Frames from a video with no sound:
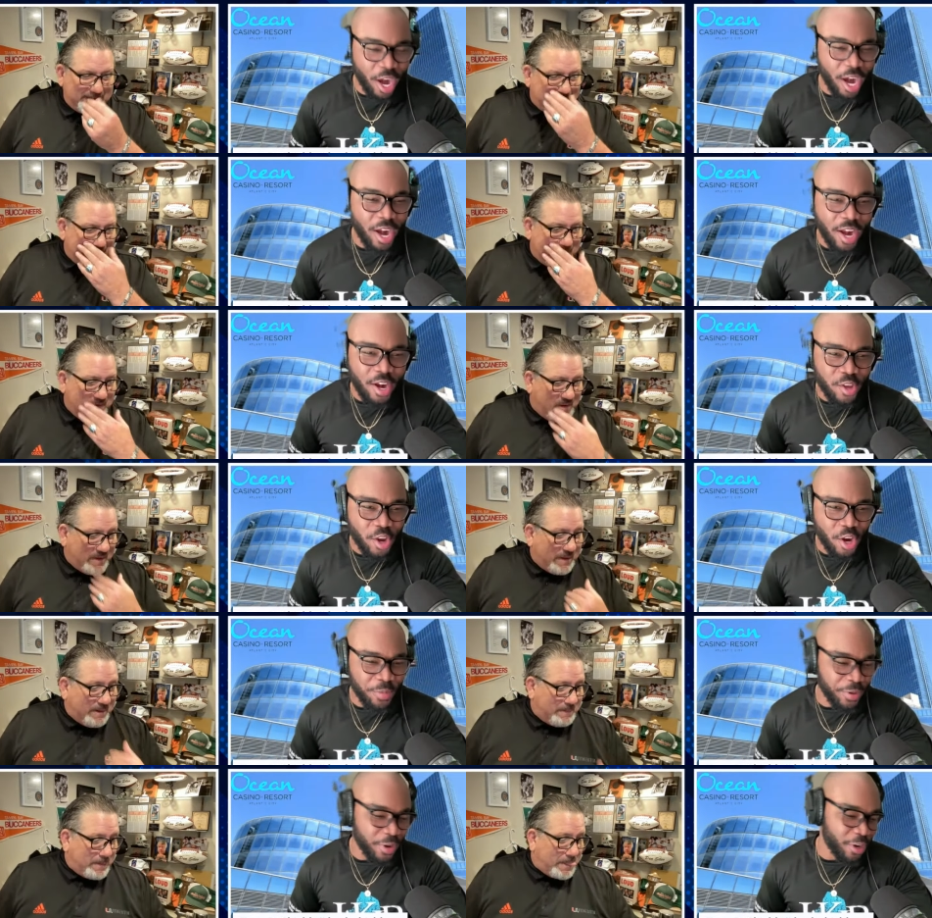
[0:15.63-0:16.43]
Speaker 1: I, I know you
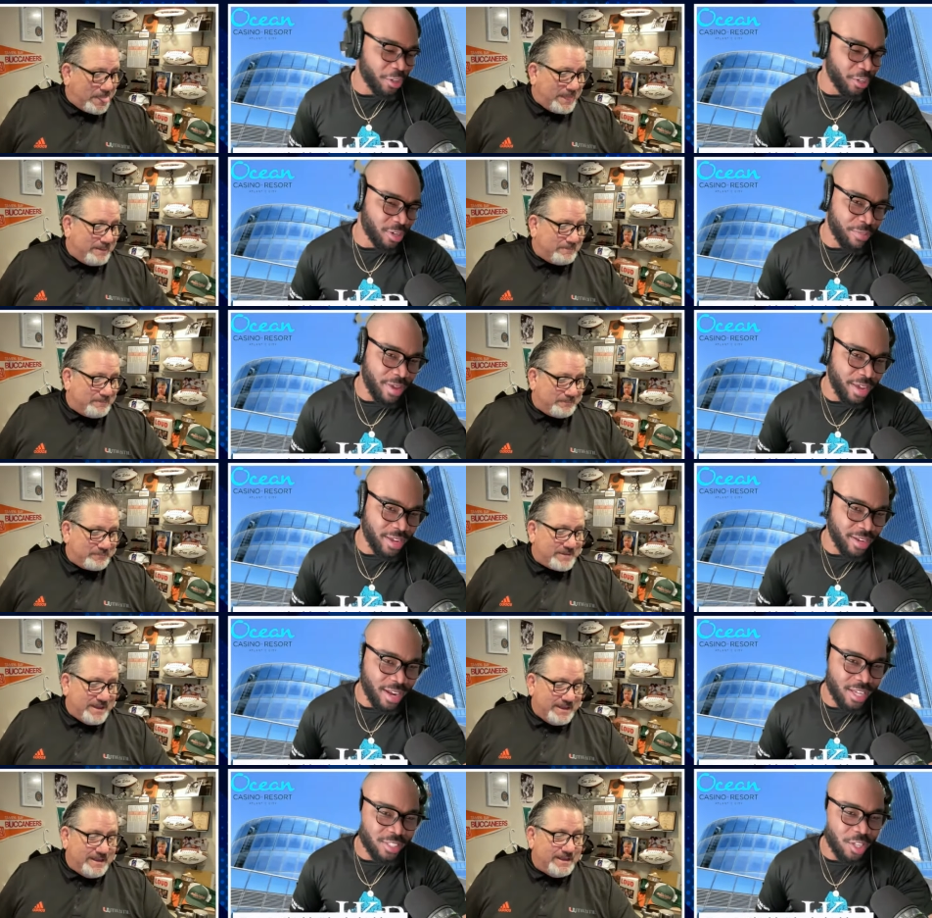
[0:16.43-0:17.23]
heard me earlier,
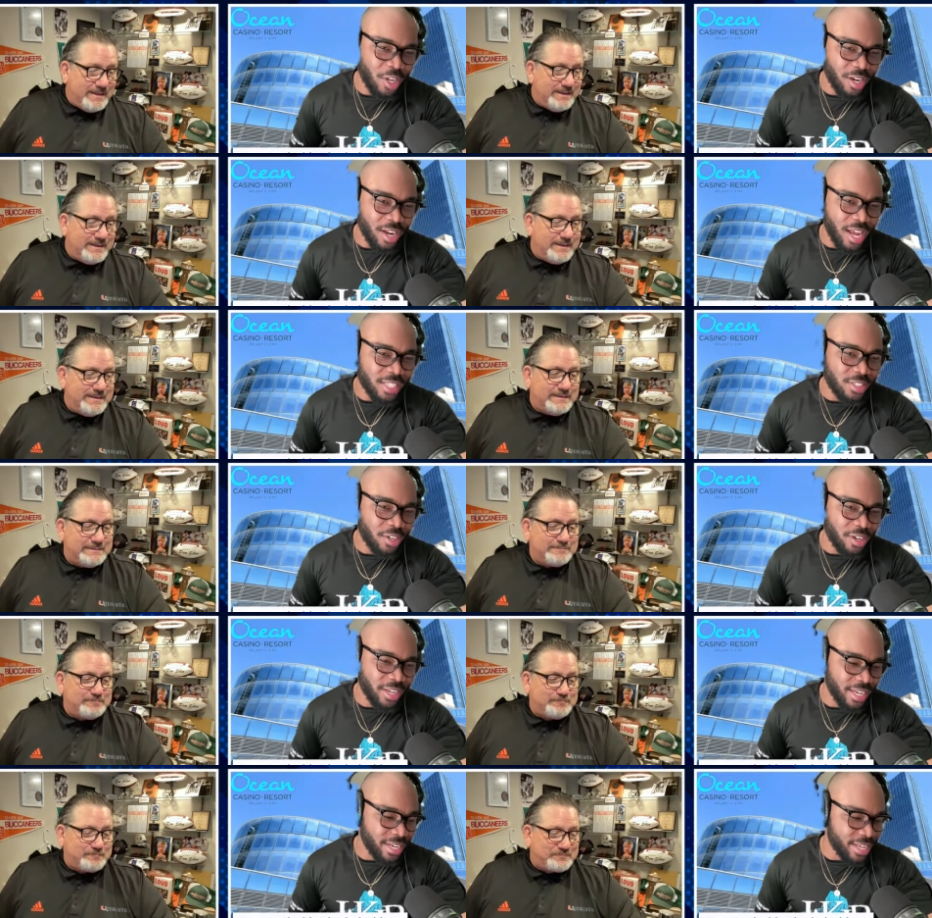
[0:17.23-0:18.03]
man. I start, I
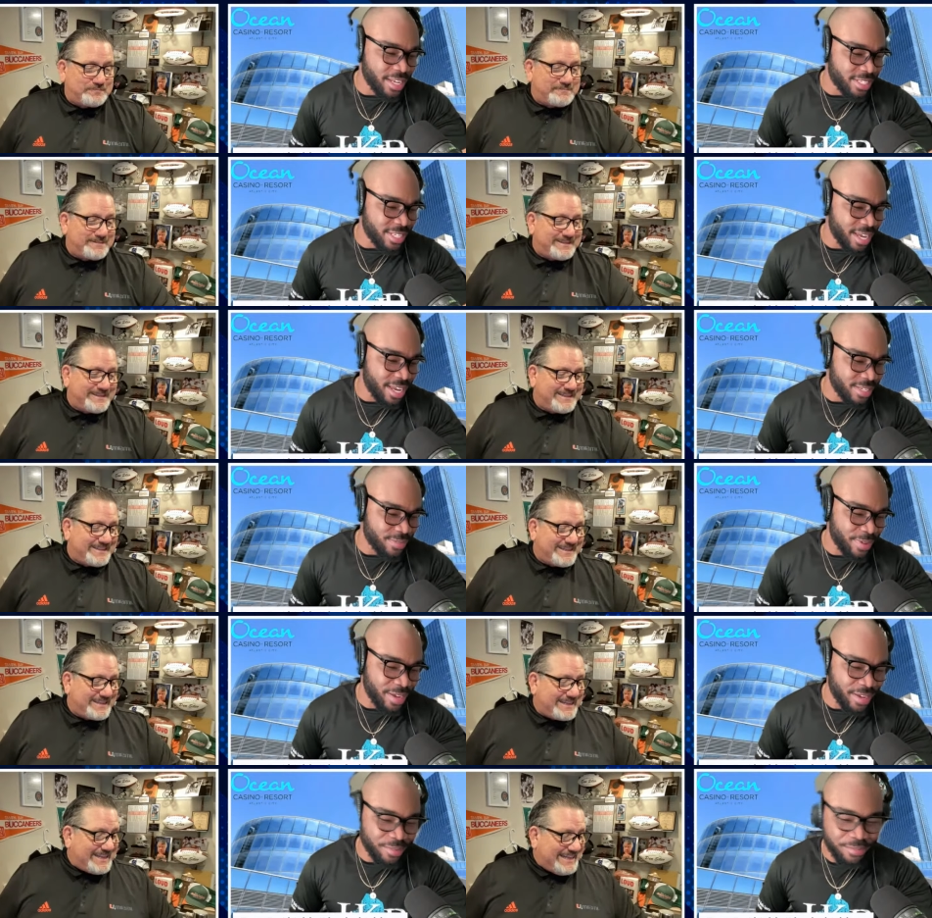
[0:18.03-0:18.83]
started getting in his ass,
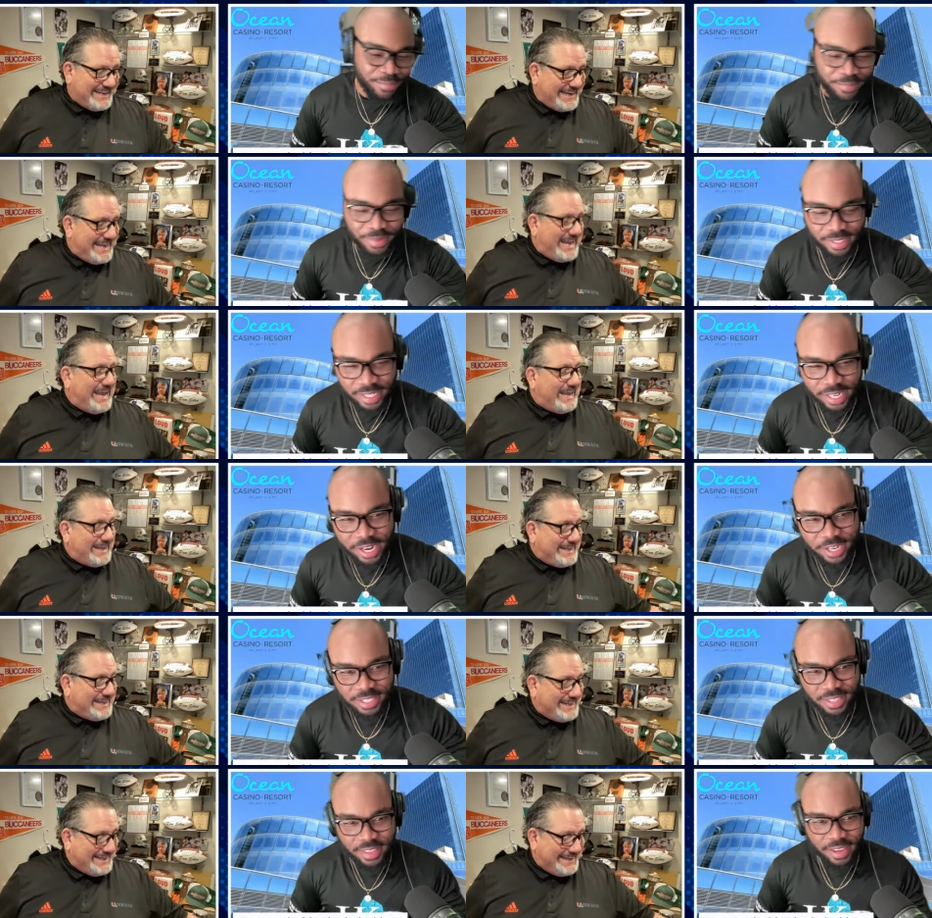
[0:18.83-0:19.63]
man. But look,
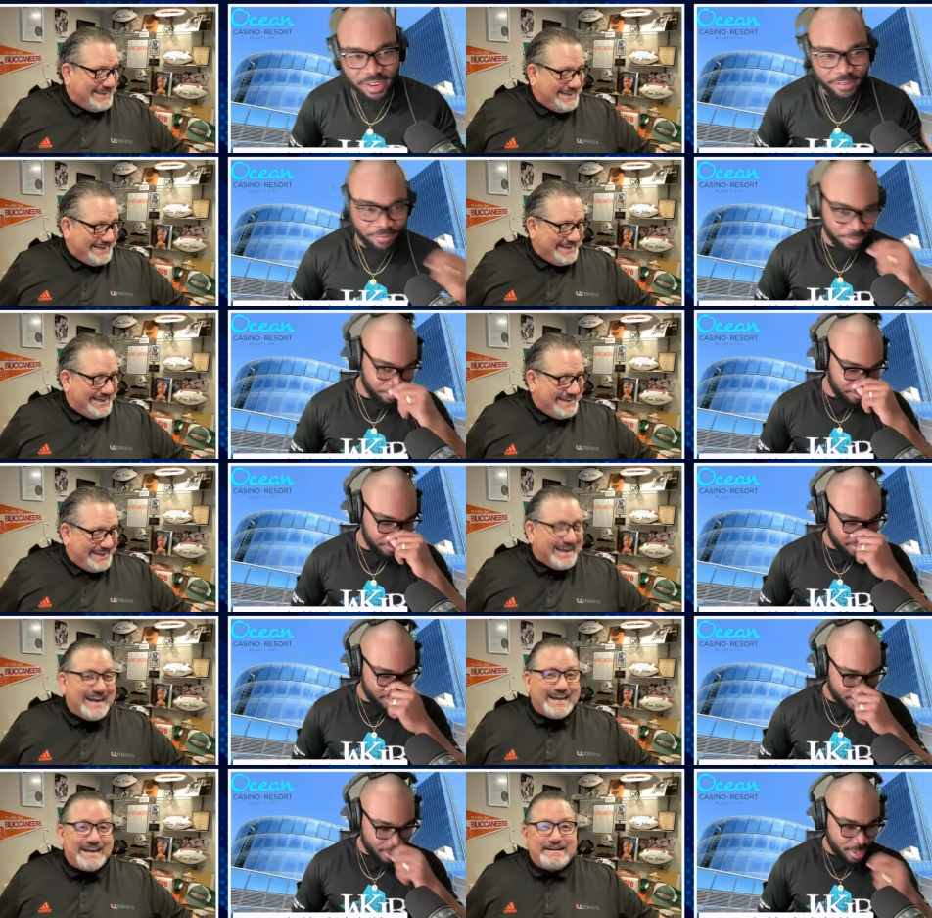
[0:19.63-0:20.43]
here's the thing.
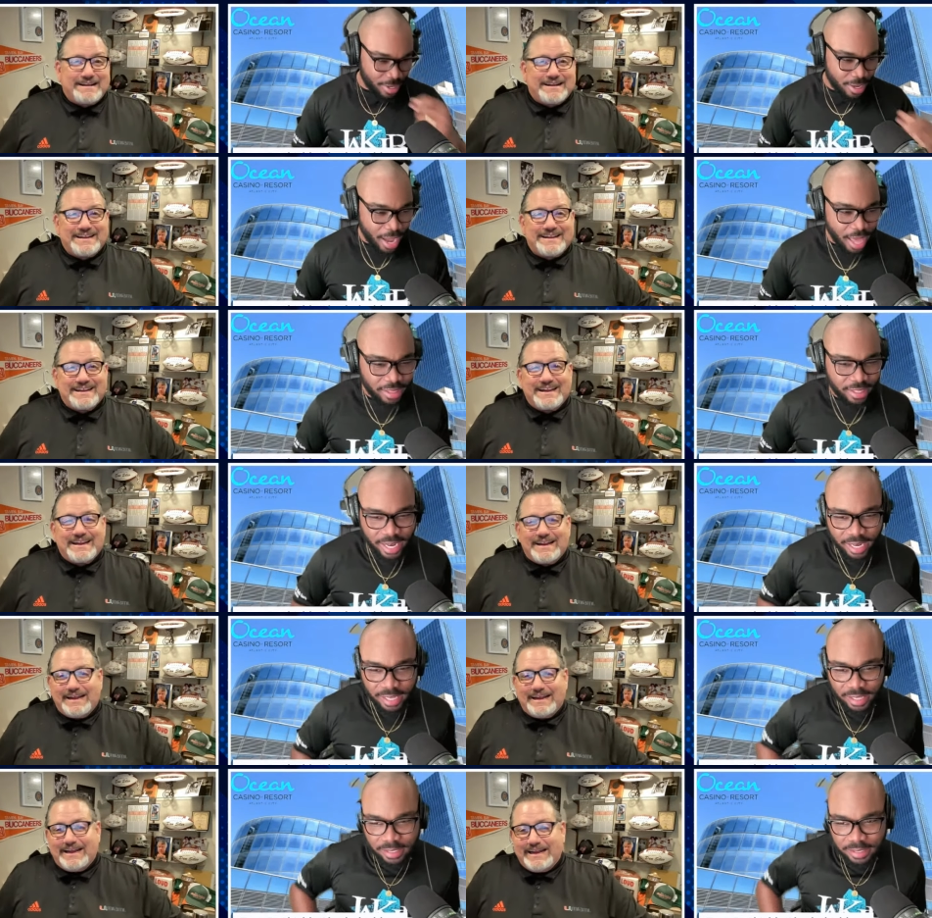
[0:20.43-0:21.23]
I look
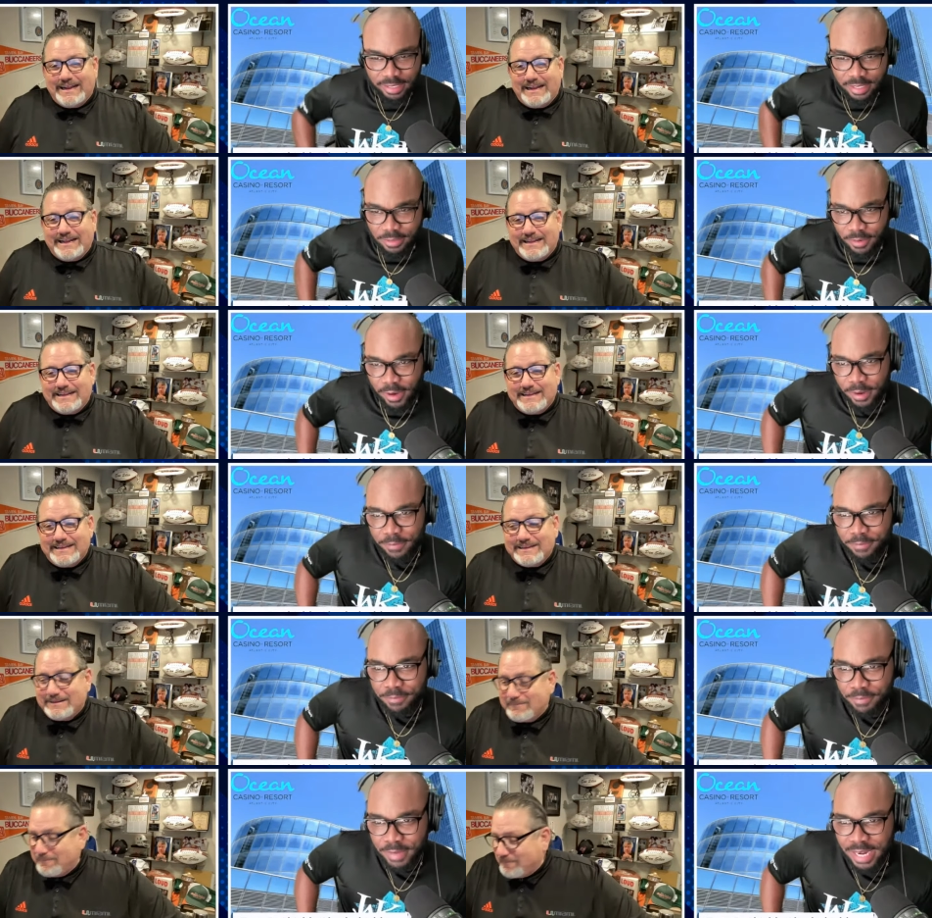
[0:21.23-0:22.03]
at it like this, right?
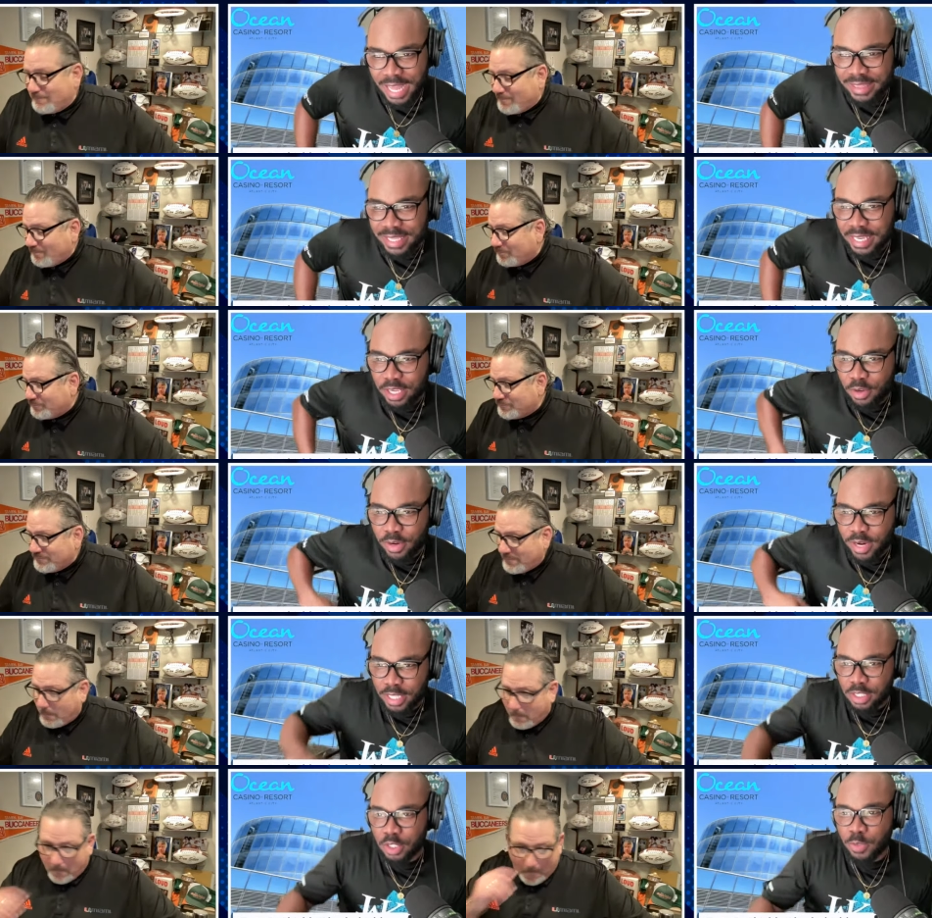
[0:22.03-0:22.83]
And I think you
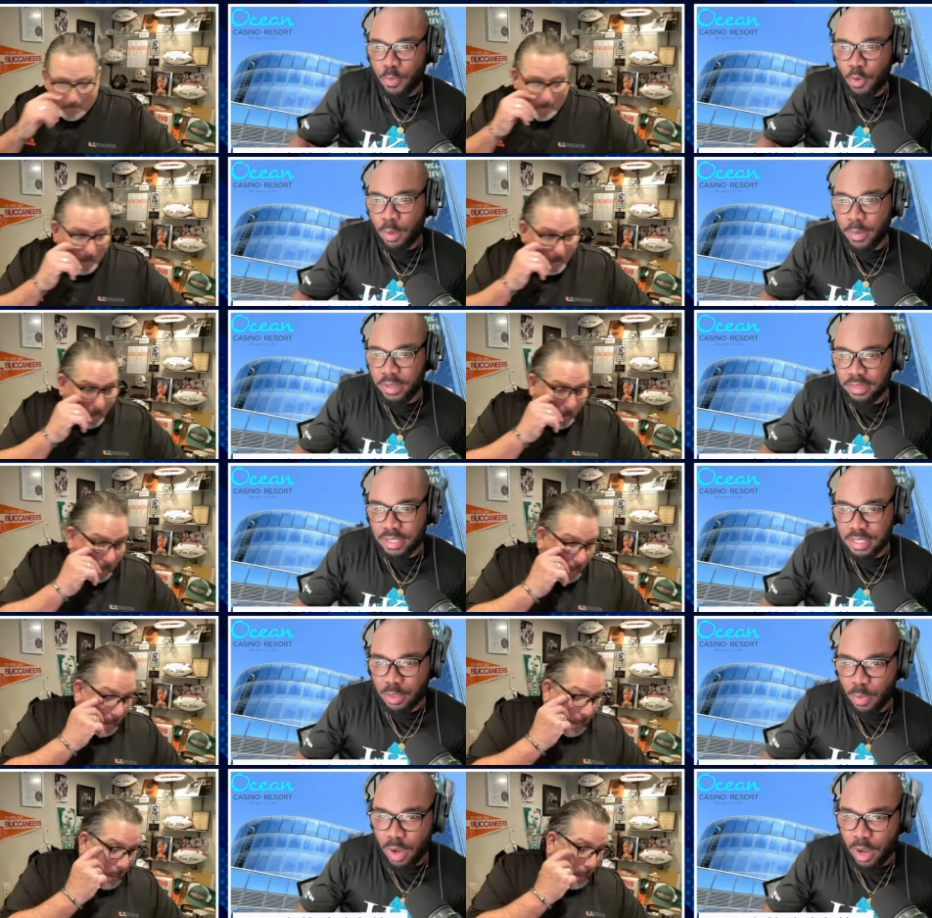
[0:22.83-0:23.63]
and I spoke about
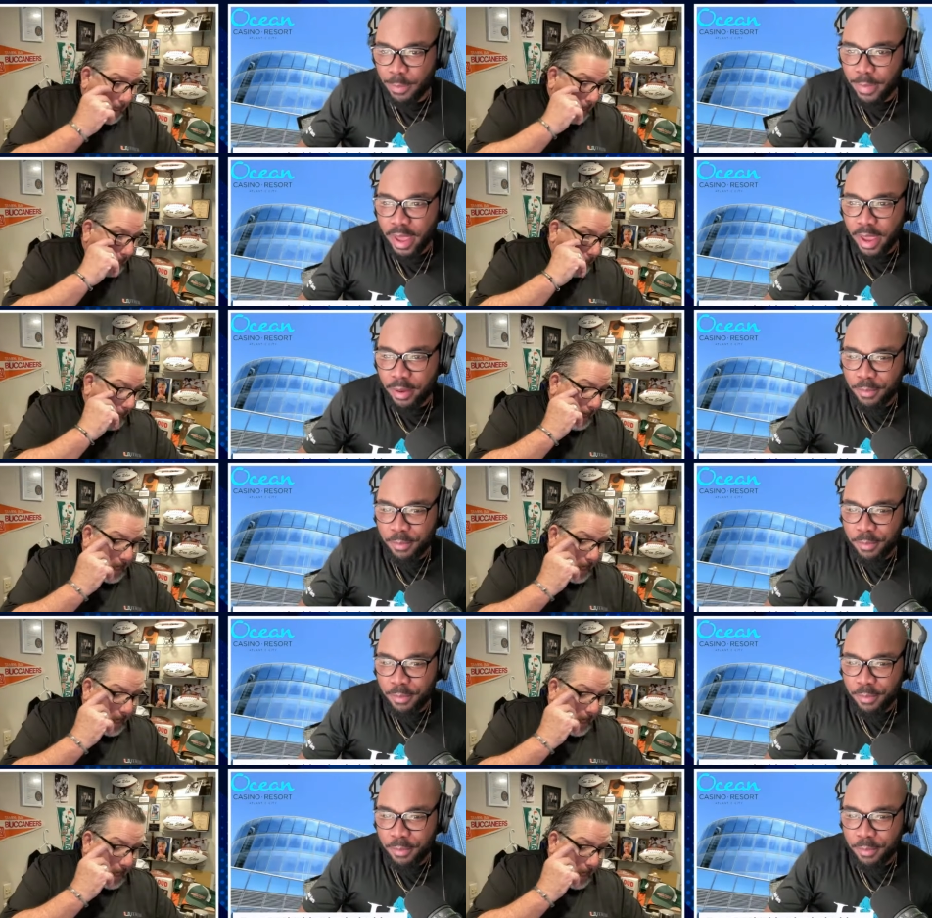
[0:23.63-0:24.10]
this a while back.